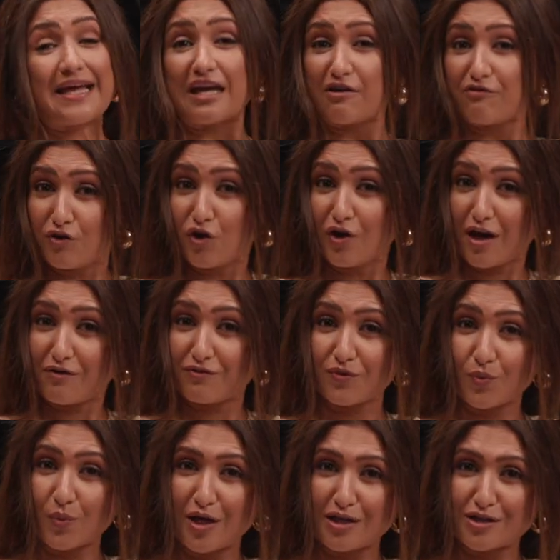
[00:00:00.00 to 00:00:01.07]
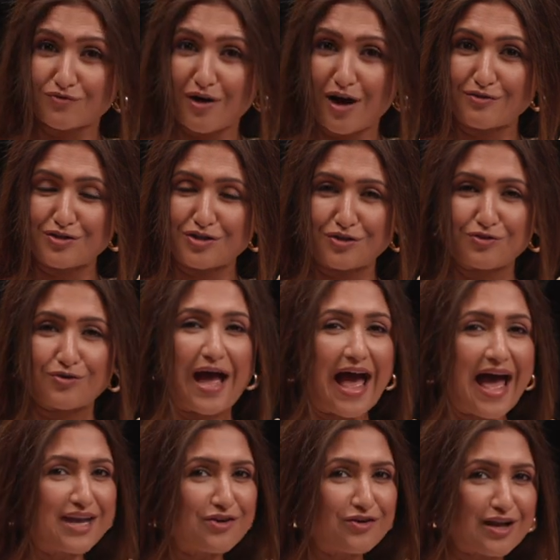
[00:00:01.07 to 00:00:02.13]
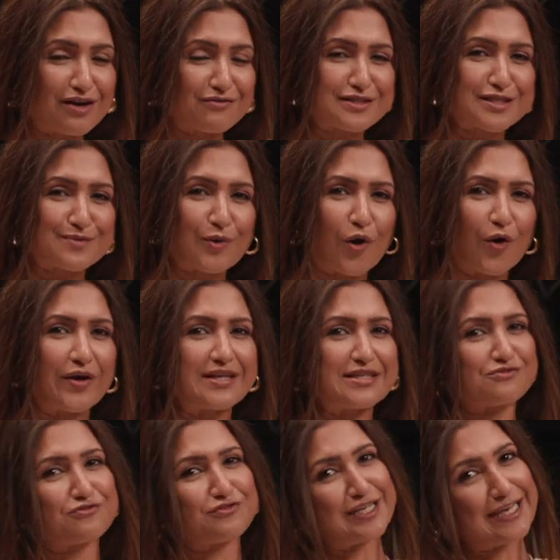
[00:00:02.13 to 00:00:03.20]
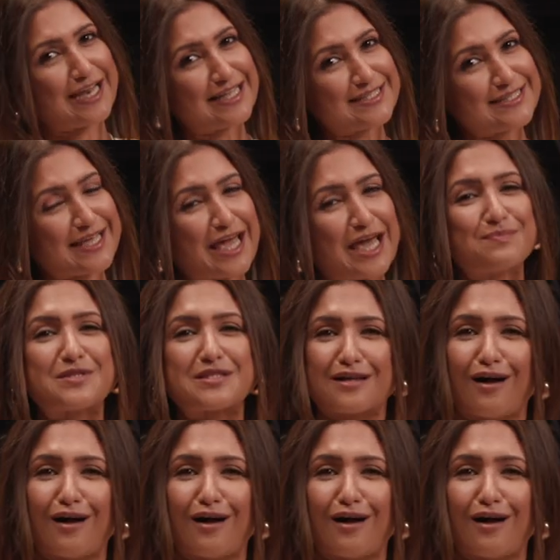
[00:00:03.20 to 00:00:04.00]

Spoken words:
If you love the world around you and you love exploring different landscapes,